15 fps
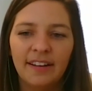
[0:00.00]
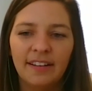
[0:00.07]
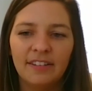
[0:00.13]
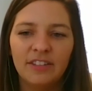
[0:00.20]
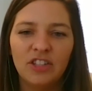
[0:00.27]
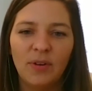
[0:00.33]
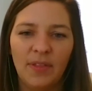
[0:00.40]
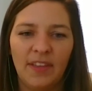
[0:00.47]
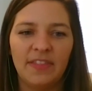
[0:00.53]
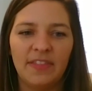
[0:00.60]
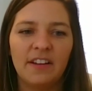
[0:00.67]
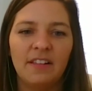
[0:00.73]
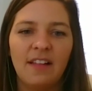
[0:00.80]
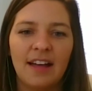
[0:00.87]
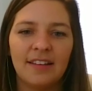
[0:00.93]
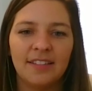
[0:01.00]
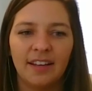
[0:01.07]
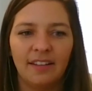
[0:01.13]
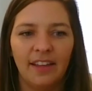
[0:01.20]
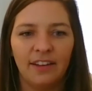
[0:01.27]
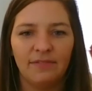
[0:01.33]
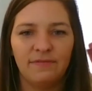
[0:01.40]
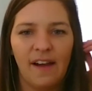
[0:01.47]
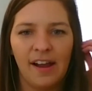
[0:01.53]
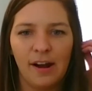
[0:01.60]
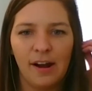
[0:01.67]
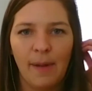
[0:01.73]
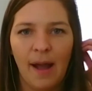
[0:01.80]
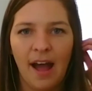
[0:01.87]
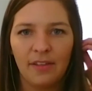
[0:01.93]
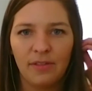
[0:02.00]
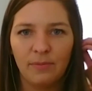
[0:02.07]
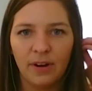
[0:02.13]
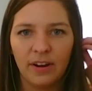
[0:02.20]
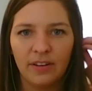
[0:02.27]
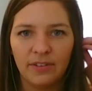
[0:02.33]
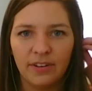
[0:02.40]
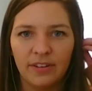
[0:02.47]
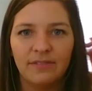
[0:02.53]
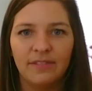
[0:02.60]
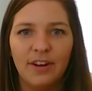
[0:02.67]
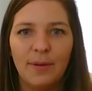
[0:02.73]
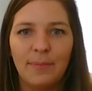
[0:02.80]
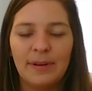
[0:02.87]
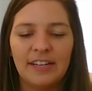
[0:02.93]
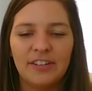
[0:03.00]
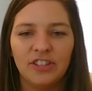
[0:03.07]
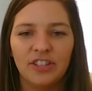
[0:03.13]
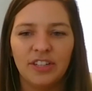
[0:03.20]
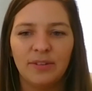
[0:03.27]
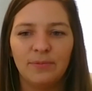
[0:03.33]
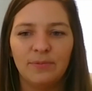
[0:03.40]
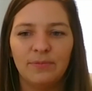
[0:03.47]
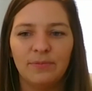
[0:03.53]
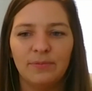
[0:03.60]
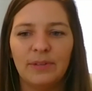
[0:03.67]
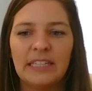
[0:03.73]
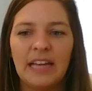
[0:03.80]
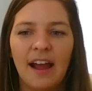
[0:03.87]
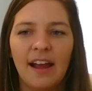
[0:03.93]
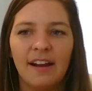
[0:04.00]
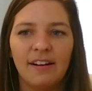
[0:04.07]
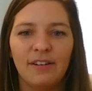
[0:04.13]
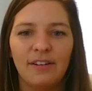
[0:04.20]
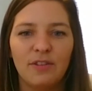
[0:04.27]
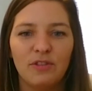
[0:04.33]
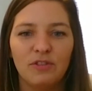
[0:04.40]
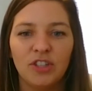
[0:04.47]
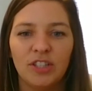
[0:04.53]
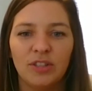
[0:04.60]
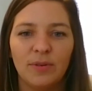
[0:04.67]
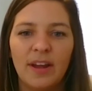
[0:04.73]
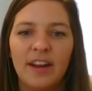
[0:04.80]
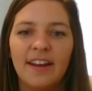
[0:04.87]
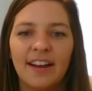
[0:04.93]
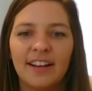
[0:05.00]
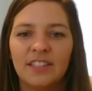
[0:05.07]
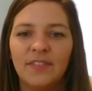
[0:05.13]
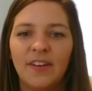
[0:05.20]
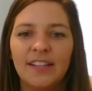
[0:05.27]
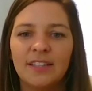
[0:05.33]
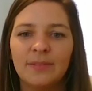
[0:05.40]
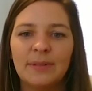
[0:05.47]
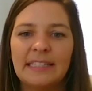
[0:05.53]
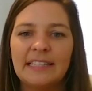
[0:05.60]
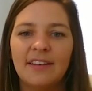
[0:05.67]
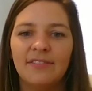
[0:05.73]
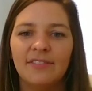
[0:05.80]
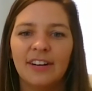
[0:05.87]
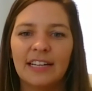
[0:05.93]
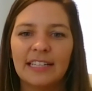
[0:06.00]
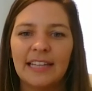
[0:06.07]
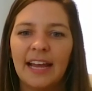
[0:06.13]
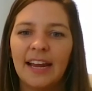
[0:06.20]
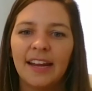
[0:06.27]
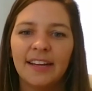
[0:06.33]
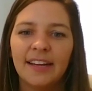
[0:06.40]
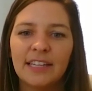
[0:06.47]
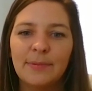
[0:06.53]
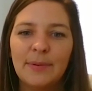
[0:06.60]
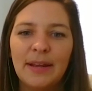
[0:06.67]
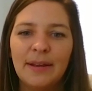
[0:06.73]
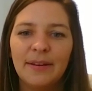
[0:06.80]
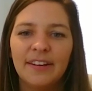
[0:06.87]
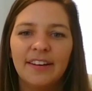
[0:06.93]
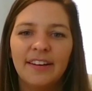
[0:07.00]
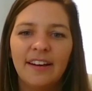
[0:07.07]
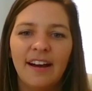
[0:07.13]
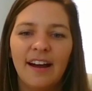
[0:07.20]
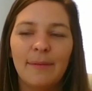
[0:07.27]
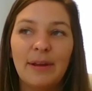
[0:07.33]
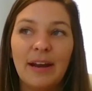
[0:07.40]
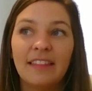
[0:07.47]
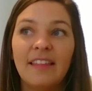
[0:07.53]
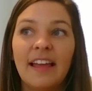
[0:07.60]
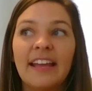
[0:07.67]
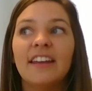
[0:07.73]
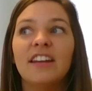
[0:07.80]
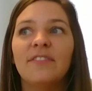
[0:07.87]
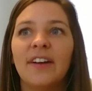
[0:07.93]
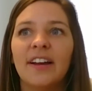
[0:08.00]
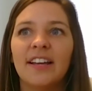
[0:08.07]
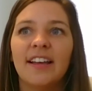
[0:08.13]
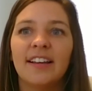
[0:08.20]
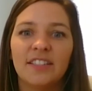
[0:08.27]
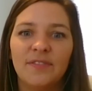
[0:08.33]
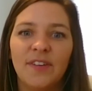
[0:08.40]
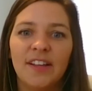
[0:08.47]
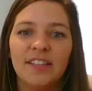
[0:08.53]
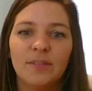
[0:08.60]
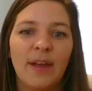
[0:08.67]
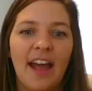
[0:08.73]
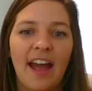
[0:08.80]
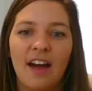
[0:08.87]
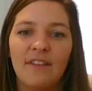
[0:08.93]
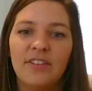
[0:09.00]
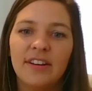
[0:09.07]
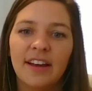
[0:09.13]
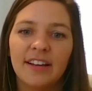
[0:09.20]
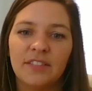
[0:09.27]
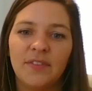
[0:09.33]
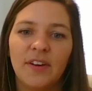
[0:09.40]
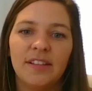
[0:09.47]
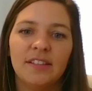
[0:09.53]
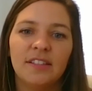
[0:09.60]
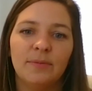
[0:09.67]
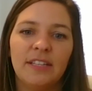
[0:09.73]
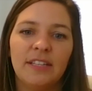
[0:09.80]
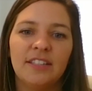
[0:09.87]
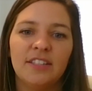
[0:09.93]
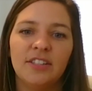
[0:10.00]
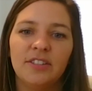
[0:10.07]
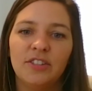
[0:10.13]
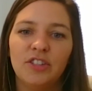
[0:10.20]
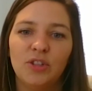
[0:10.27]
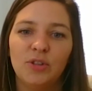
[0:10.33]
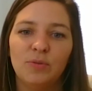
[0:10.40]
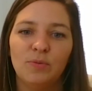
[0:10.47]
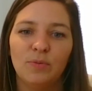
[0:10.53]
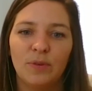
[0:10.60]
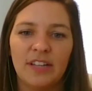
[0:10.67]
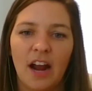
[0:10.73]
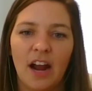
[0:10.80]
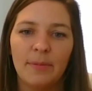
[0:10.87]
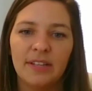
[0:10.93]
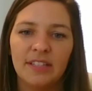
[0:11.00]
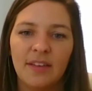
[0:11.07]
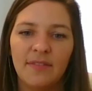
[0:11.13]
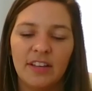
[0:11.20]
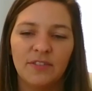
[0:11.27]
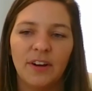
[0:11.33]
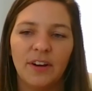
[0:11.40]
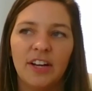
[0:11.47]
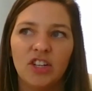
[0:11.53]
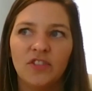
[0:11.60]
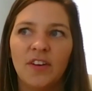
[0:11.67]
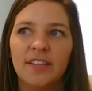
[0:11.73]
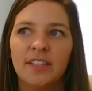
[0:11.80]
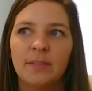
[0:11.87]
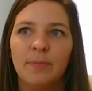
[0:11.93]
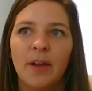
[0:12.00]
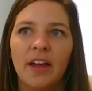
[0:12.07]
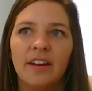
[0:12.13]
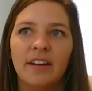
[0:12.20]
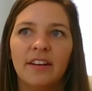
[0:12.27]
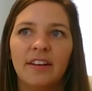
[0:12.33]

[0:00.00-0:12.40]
doing like the classic like fire path where you can, potentially retire just through index funds was never exciting to me. I mean, I like index funds. We have index funds. We still do retirement savings for each of us, but